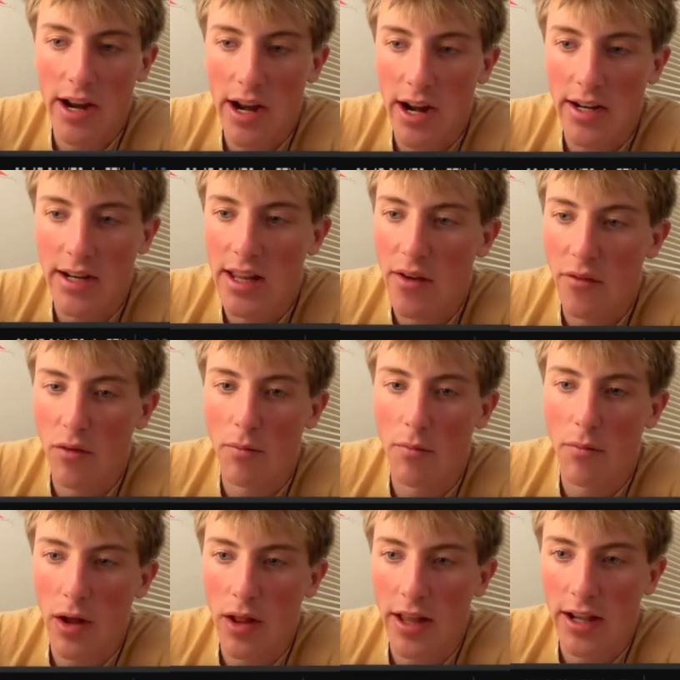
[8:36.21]
And I did that for
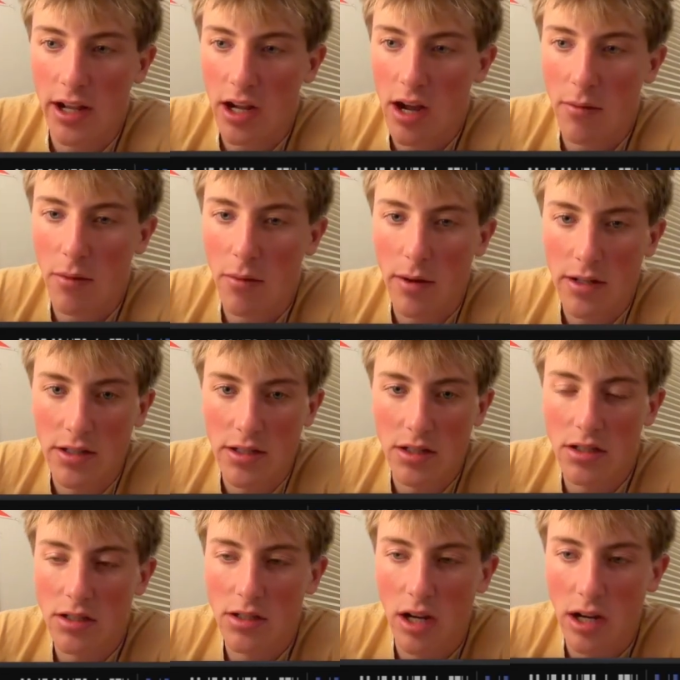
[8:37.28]
like a couple months. It
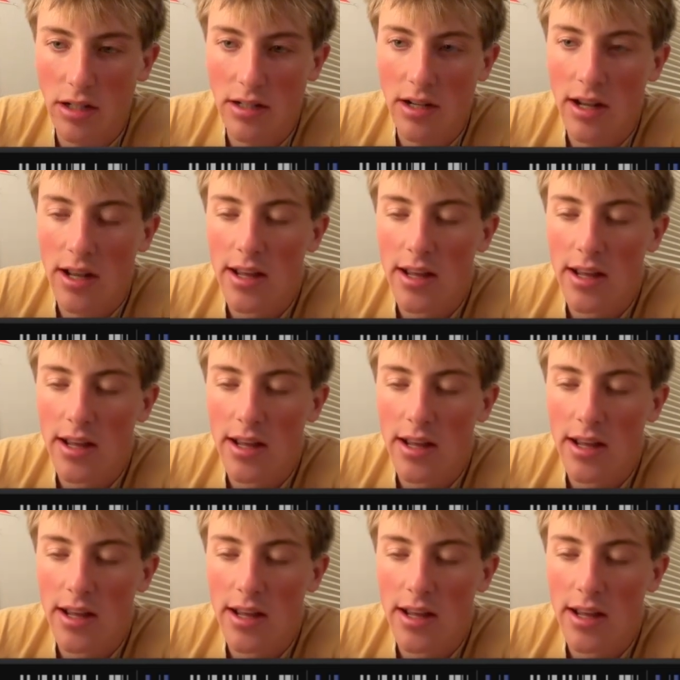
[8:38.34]
sucked.